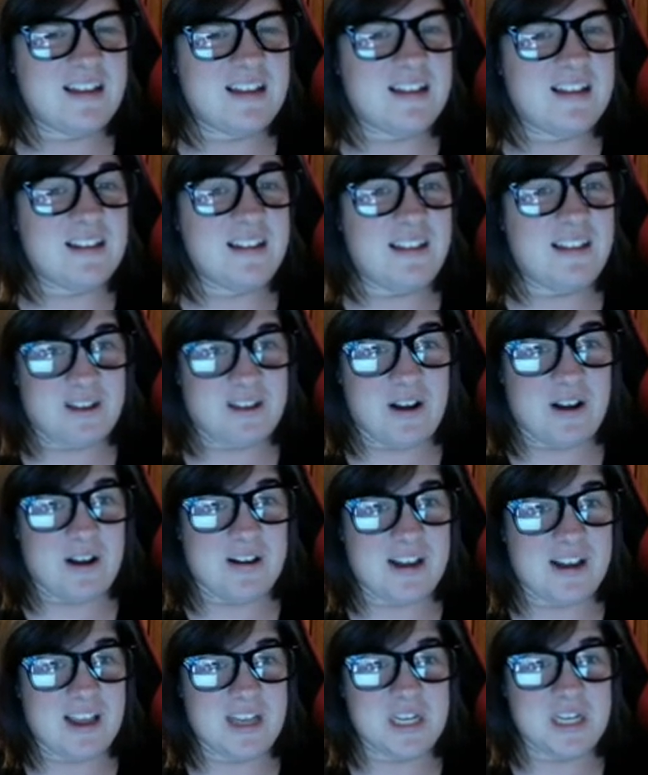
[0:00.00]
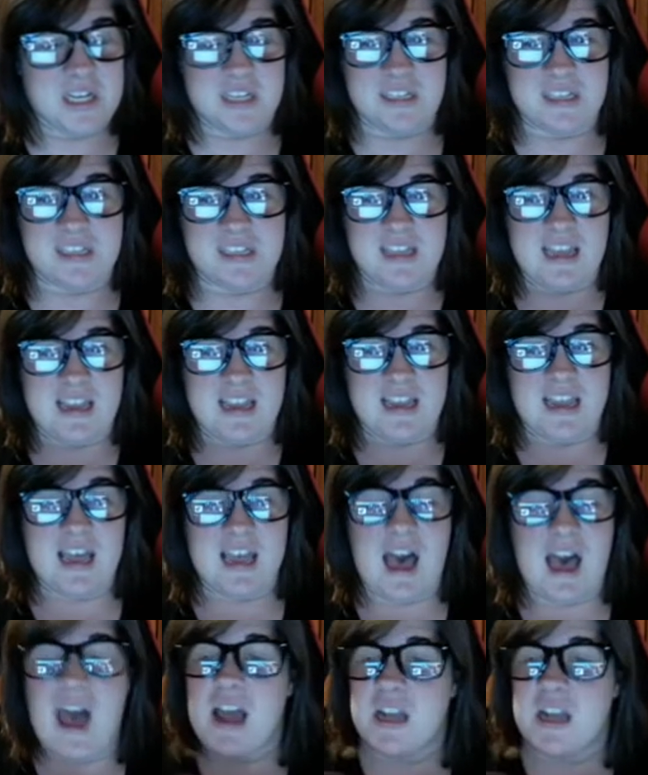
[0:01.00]
incarnations, like
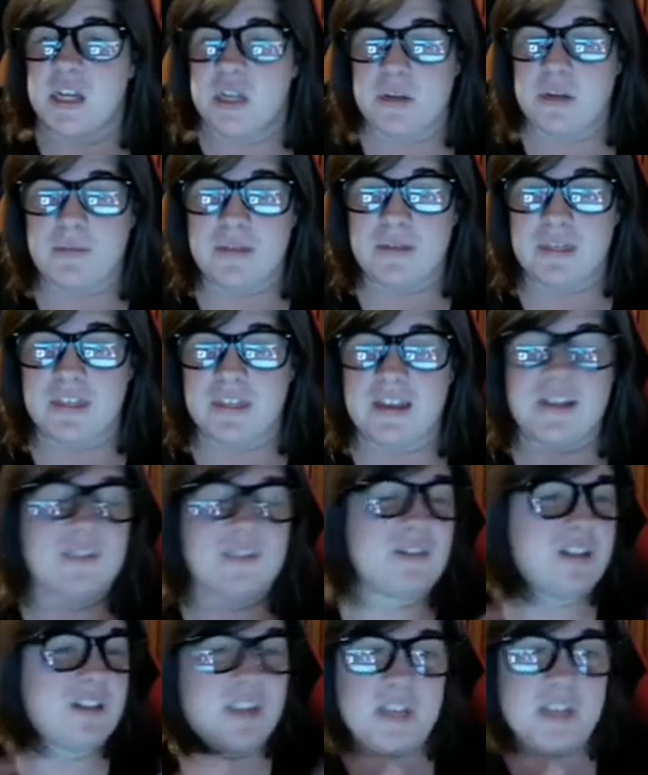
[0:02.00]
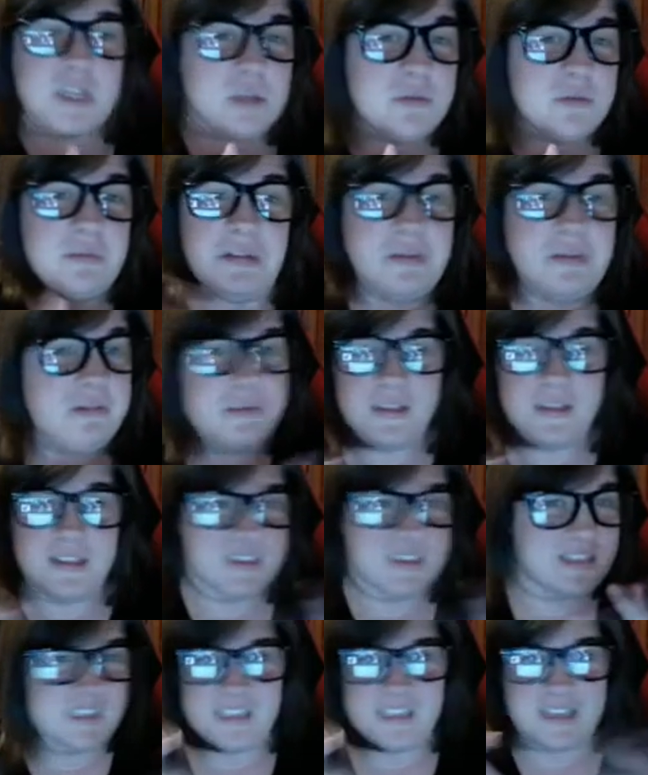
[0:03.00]
I should have been leader and he should have been,
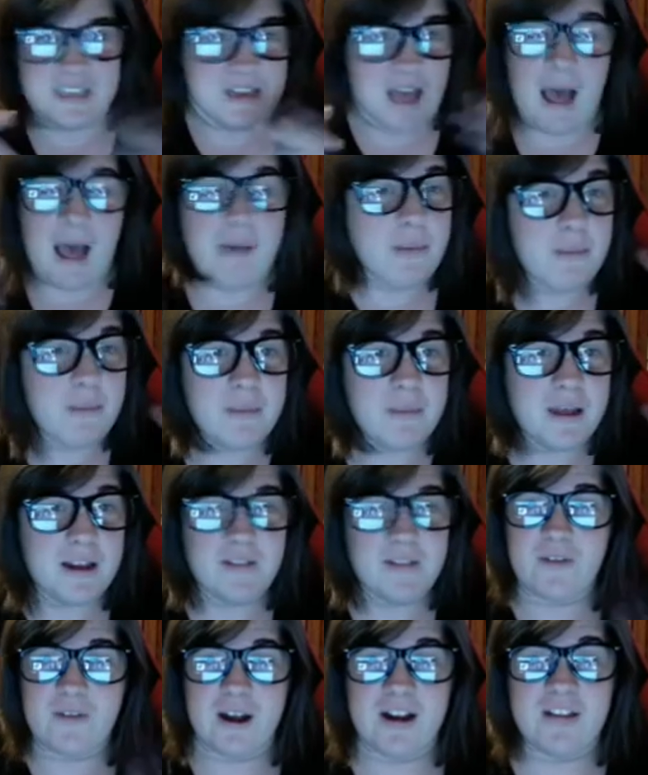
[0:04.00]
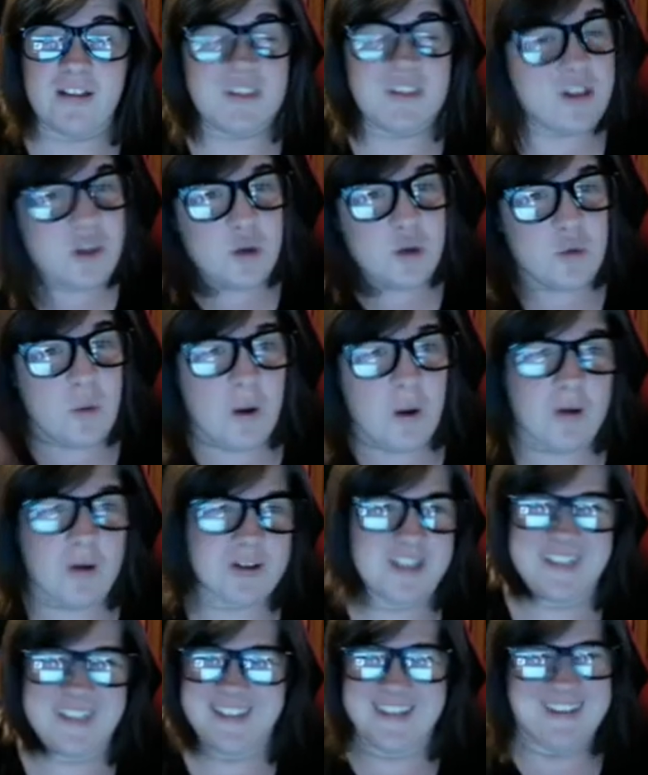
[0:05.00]
just like I'm a better fighter than you are.
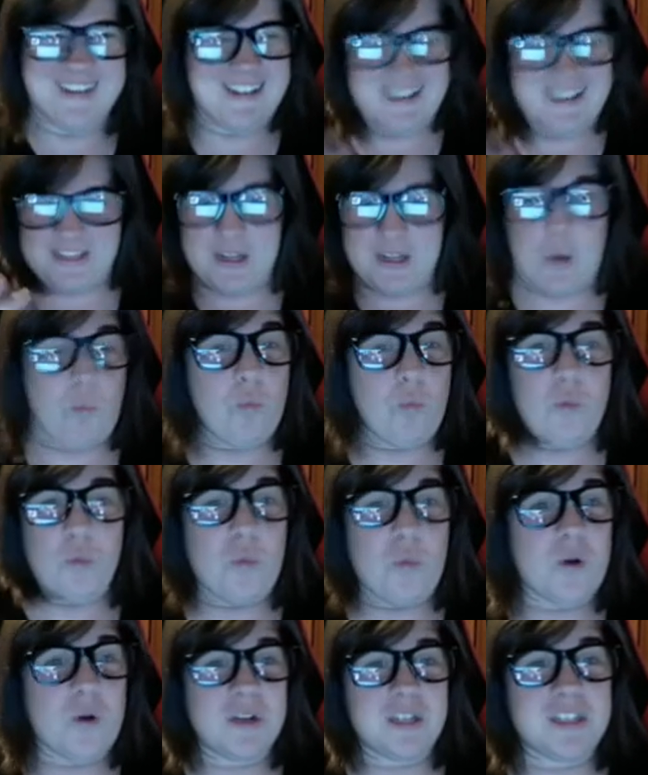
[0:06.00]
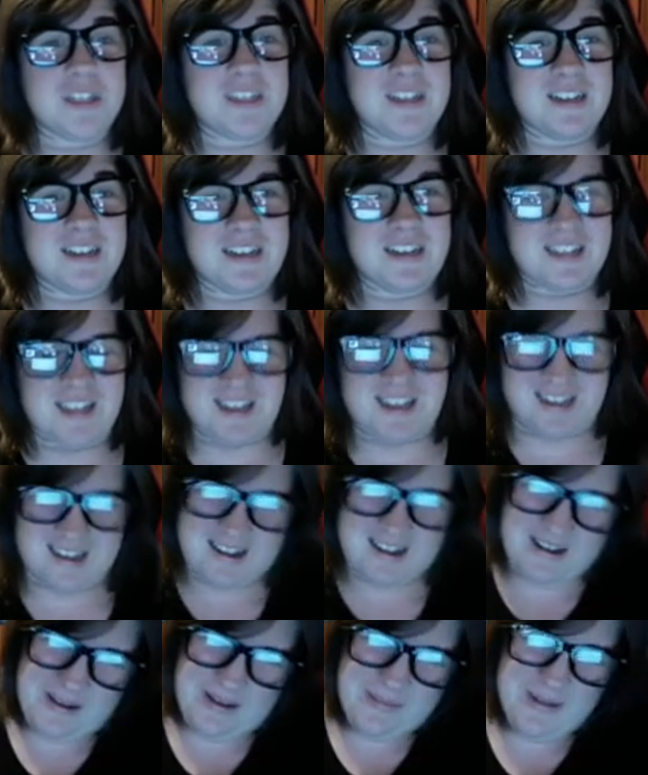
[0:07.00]
So we're just gonna
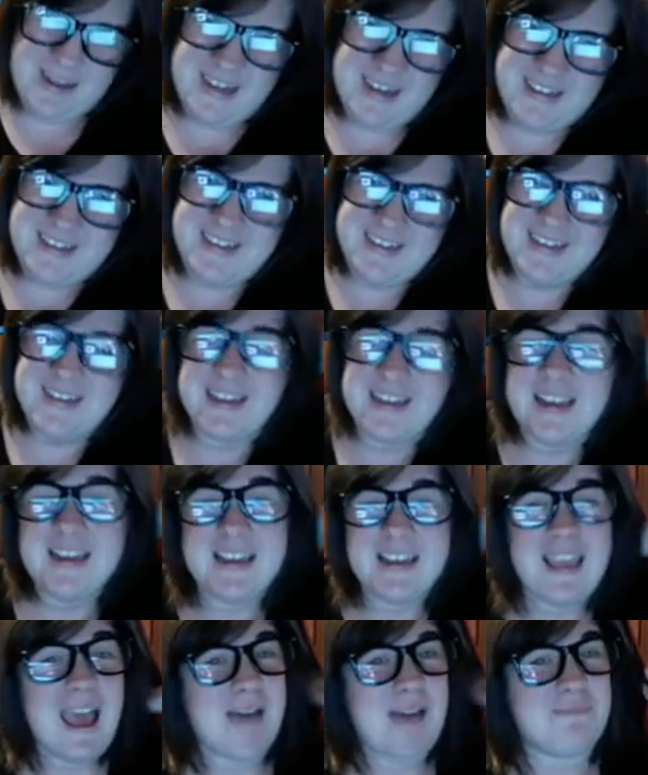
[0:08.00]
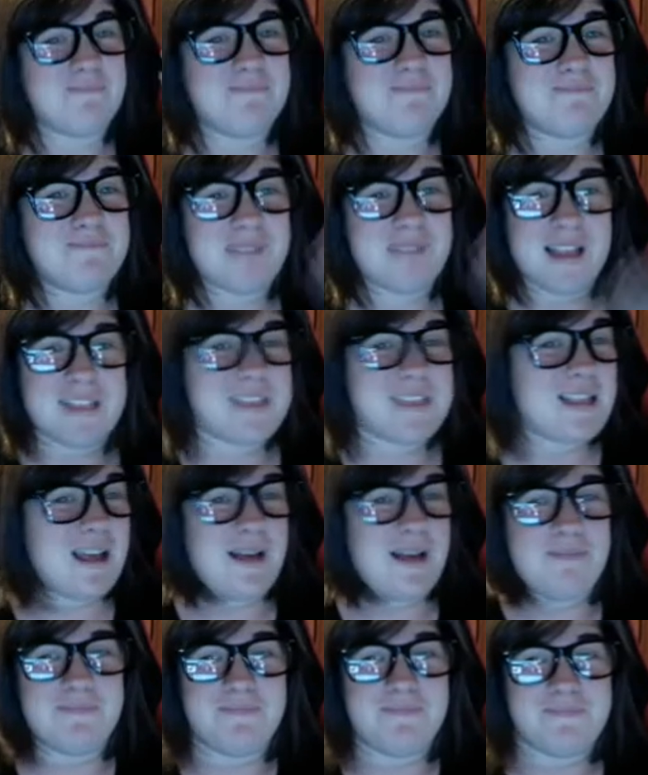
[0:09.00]
yeah, that's,
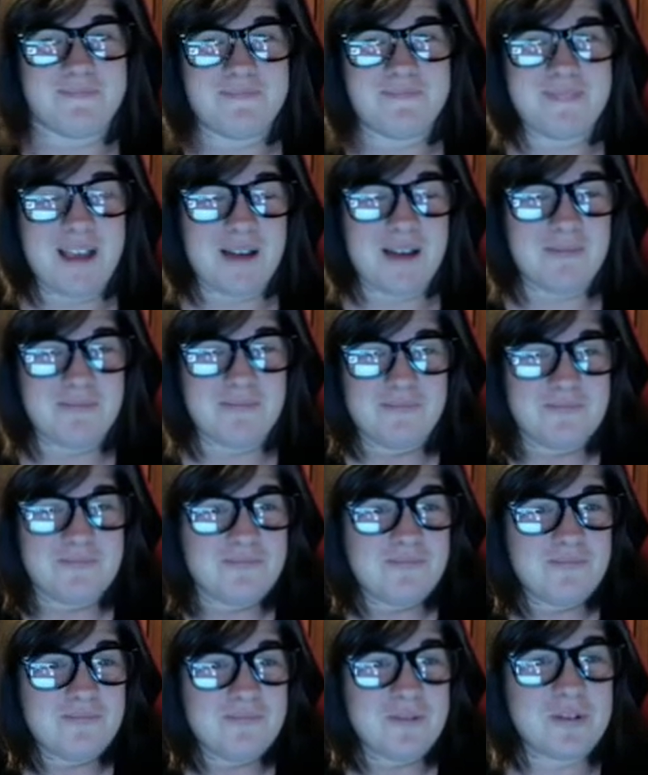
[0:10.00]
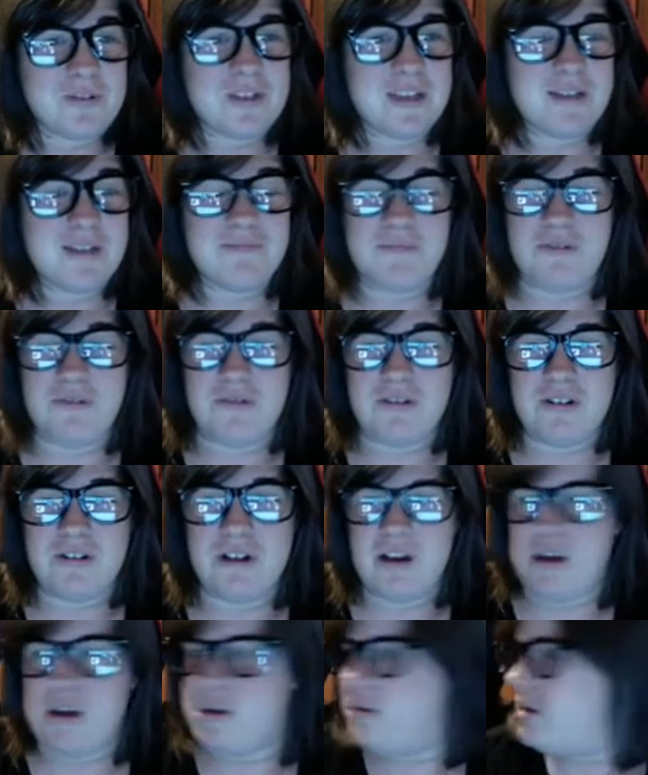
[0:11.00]
yeah. We'll see more,
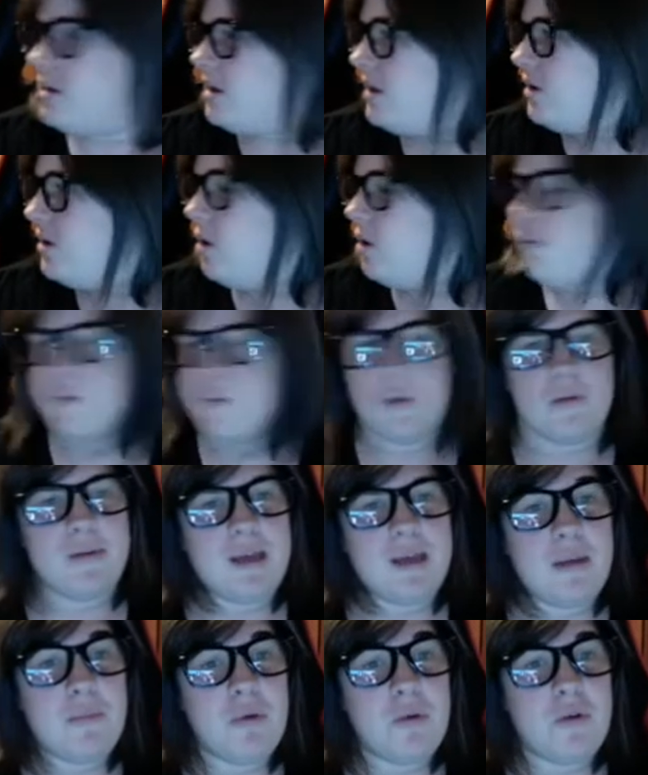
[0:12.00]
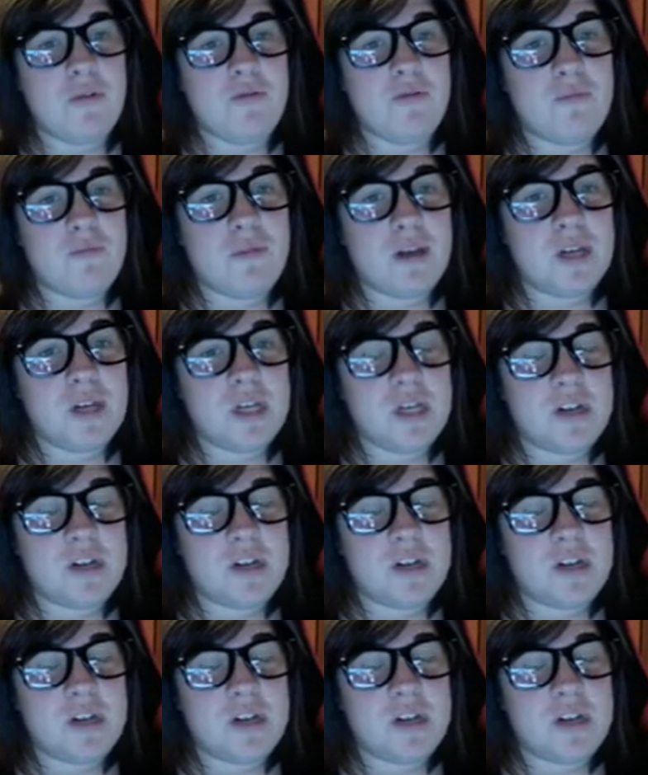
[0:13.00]
hopefully we get more info